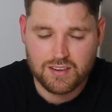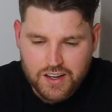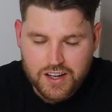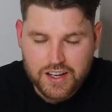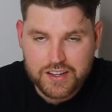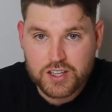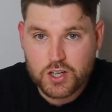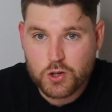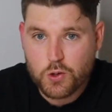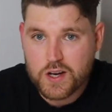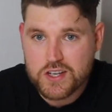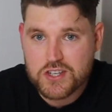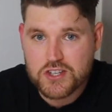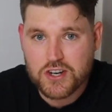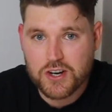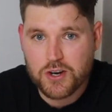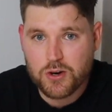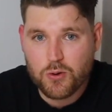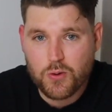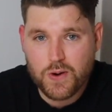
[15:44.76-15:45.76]
Now, the
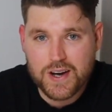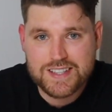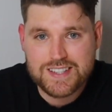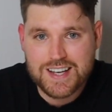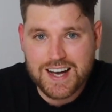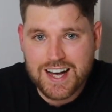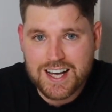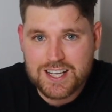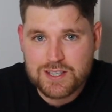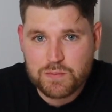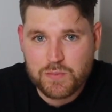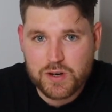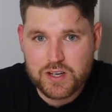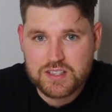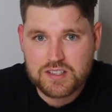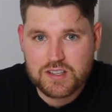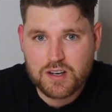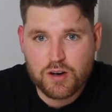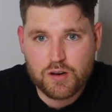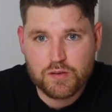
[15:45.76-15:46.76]
question I always ask
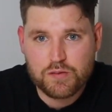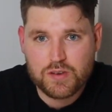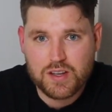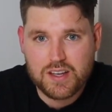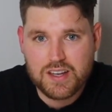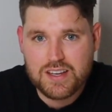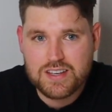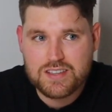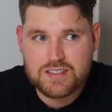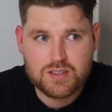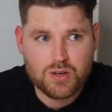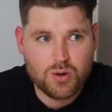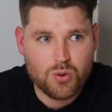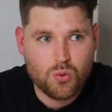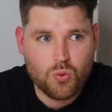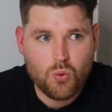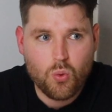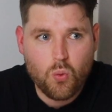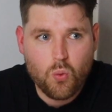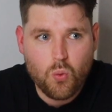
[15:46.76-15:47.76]
myself is,
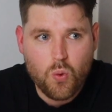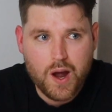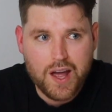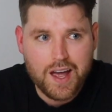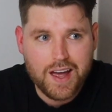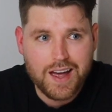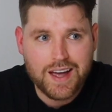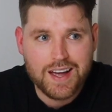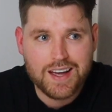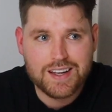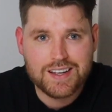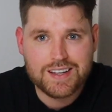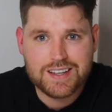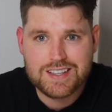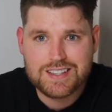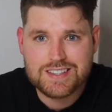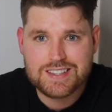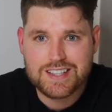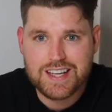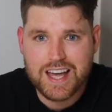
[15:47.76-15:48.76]
where
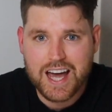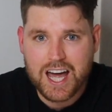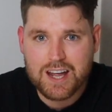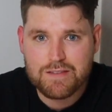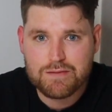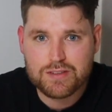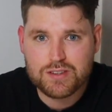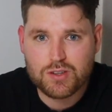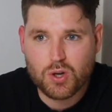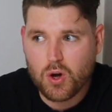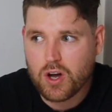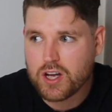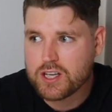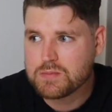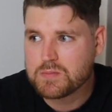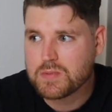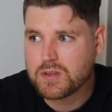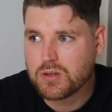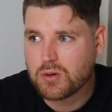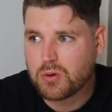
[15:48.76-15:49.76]
is the
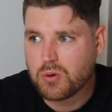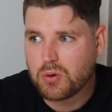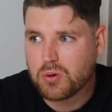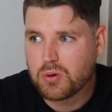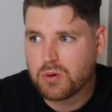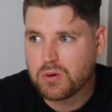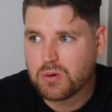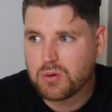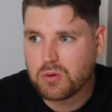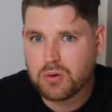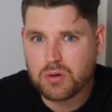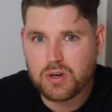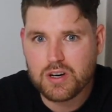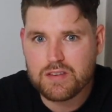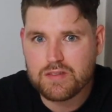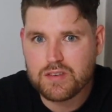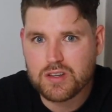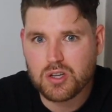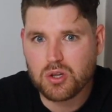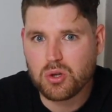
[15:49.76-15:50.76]
advertisement or
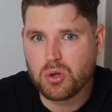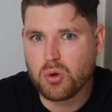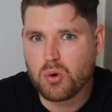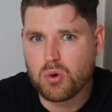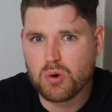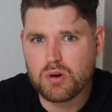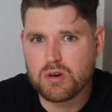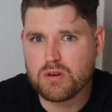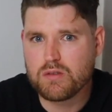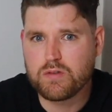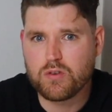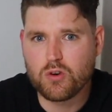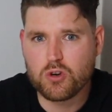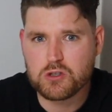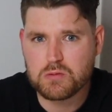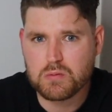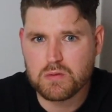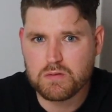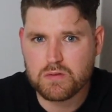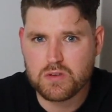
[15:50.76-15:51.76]
even the law
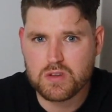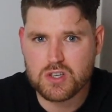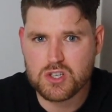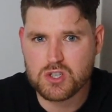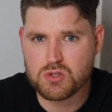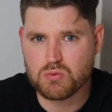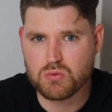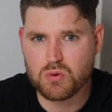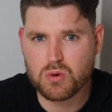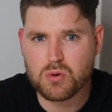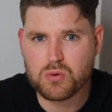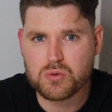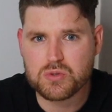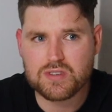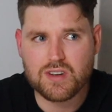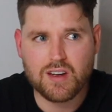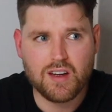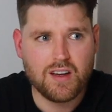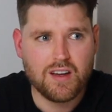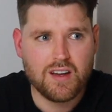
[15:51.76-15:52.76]
enforcement for these
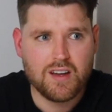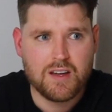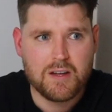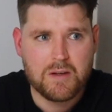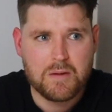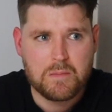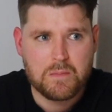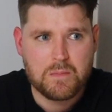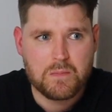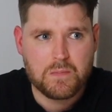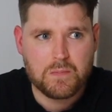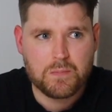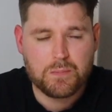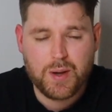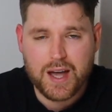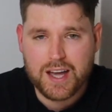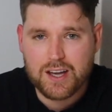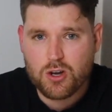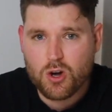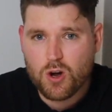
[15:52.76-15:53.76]
rules?
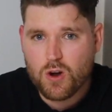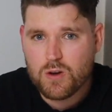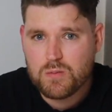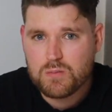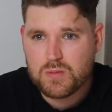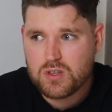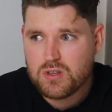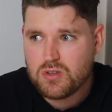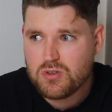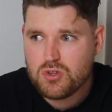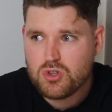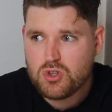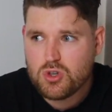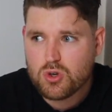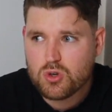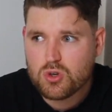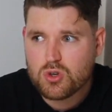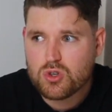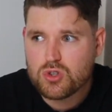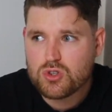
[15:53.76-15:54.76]
Back home,
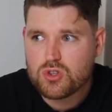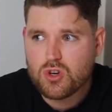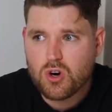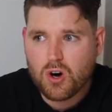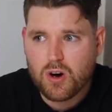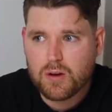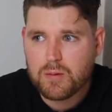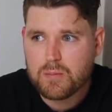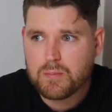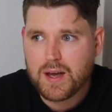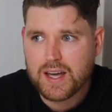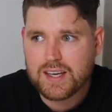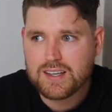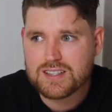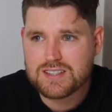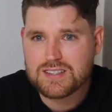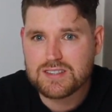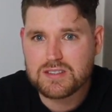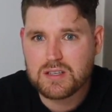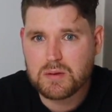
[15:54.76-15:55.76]
you could not make
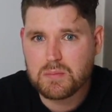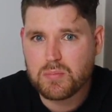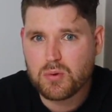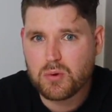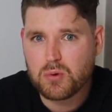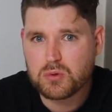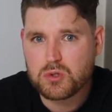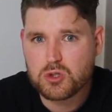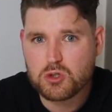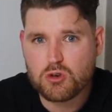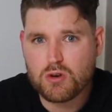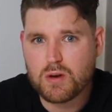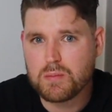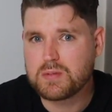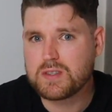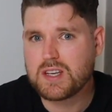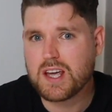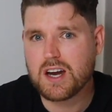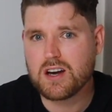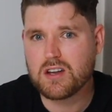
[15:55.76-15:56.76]
a simple
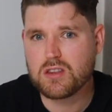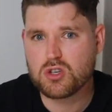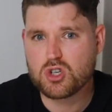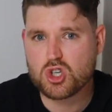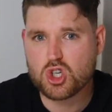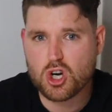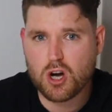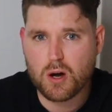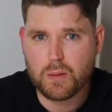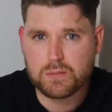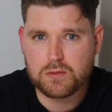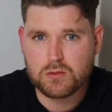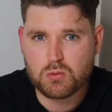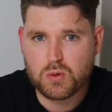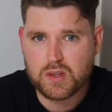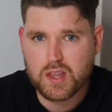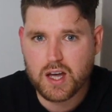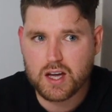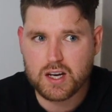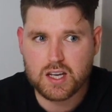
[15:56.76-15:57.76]
trip down to the shops
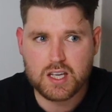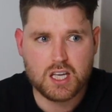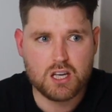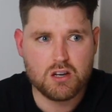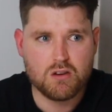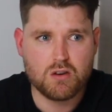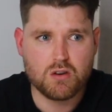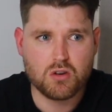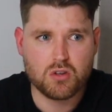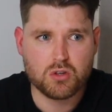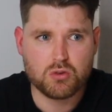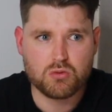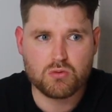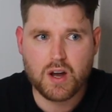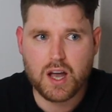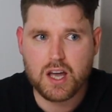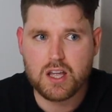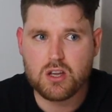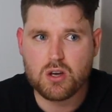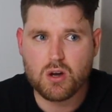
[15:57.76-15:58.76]
without hearing on the
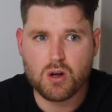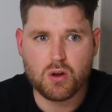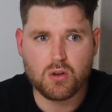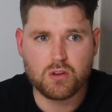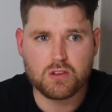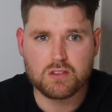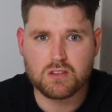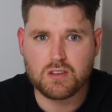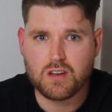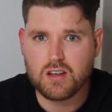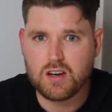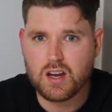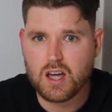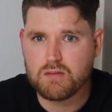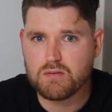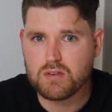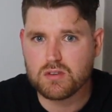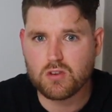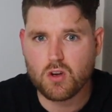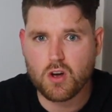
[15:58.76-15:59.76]
radio, seeing
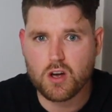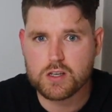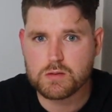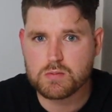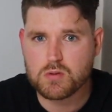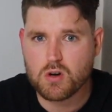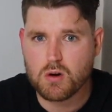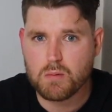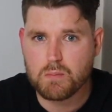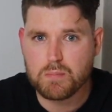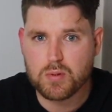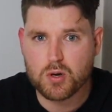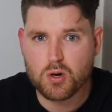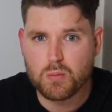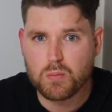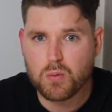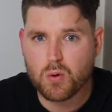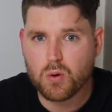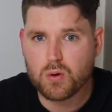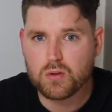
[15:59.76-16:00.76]
advertisement on
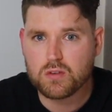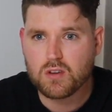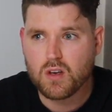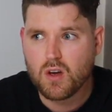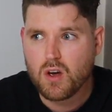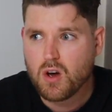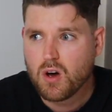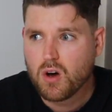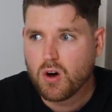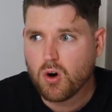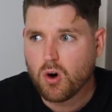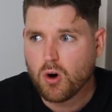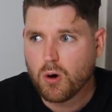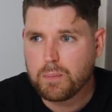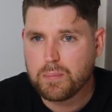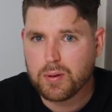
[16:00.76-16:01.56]
billboards, or